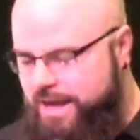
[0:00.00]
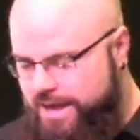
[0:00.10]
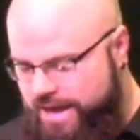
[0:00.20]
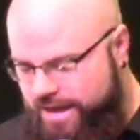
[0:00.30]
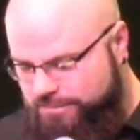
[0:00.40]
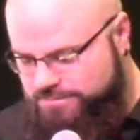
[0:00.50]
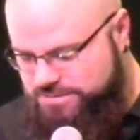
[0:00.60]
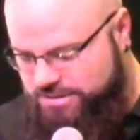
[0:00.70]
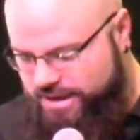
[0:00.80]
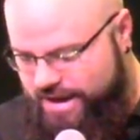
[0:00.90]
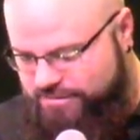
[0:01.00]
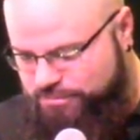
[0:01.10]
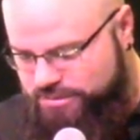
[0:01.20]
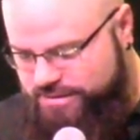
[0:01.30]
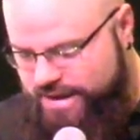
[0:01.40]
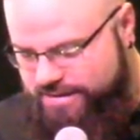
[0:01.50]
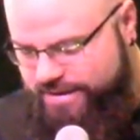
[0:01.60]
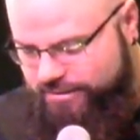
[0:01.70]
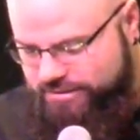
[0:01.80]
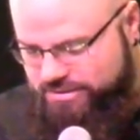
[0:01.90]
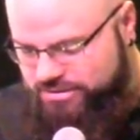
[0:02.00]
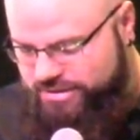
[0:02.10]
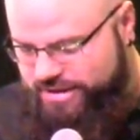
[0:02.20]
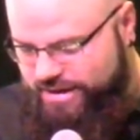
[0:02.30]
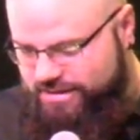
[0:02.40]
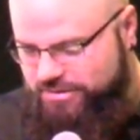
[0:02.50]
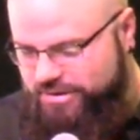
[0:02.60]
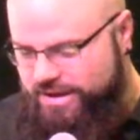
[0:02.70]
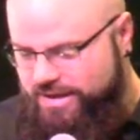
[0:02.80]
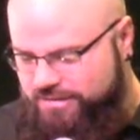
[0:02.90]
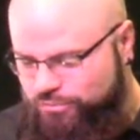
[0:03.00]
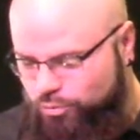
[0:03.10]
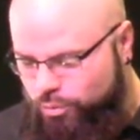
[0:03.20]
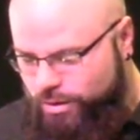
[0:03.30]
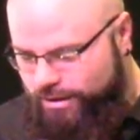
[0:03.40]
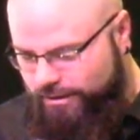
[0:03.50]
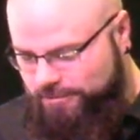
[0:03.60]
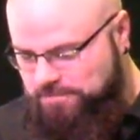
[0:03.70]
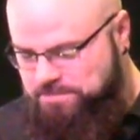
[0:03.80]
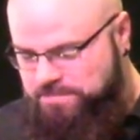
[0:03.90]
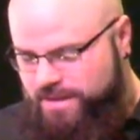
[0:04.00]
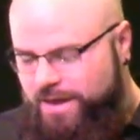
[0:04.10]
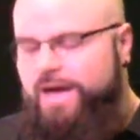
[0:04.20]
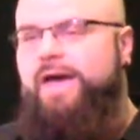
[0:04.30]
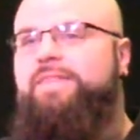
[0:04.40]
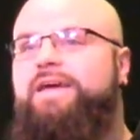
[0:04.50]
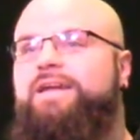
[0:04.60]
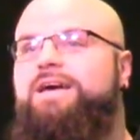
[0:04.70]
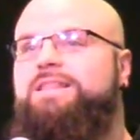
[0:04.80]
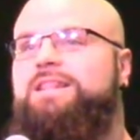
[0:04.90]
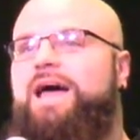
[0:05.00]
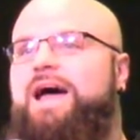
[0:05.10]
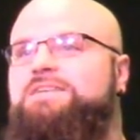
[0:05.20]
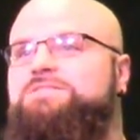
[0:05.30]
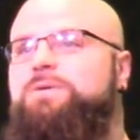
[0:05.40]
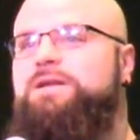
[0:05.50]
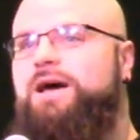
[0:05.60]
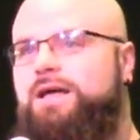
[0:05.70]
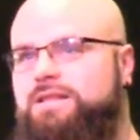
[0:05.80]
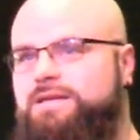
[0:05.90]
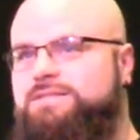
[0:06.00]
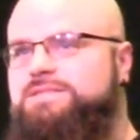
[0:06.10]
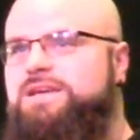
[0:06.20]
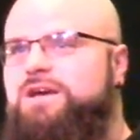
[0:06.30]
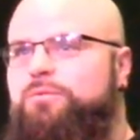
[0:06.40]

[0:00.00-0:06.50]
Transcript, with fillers: a.m. So, guys, put that down in your calendar as well. And then, last but not least,